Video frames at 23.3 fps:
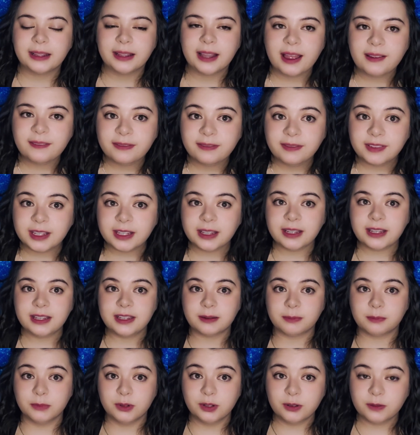let
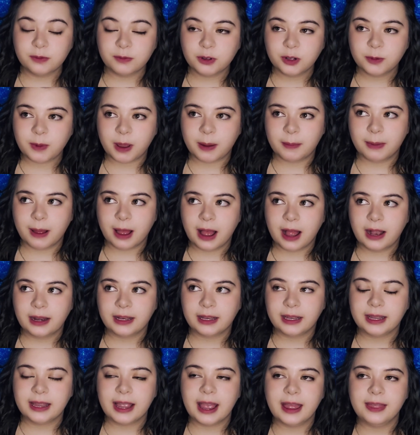feelings move through my
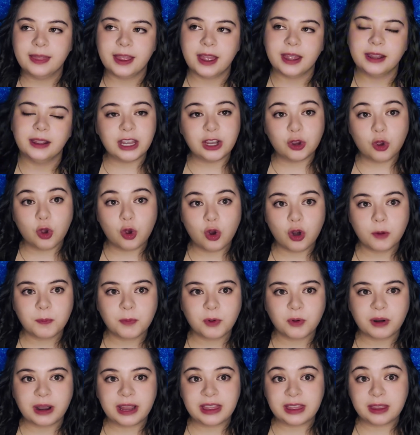body, and then
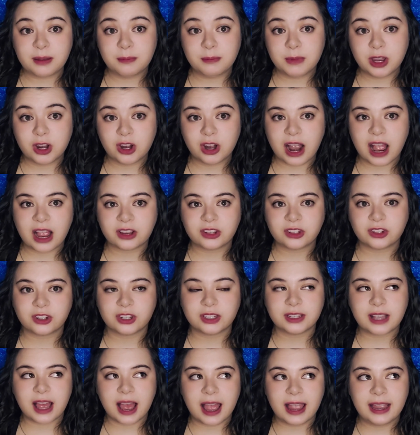incorporate the mirror
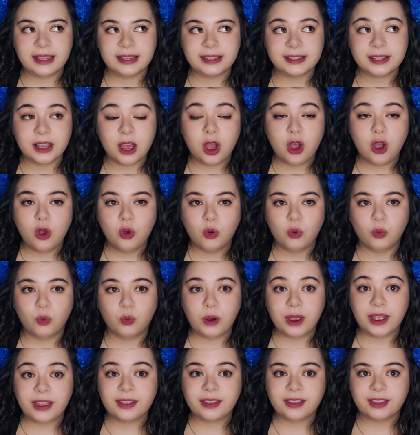exercise
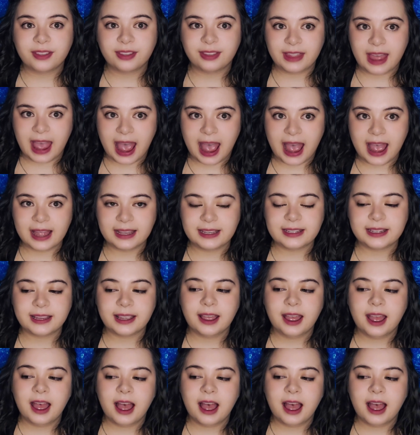with that.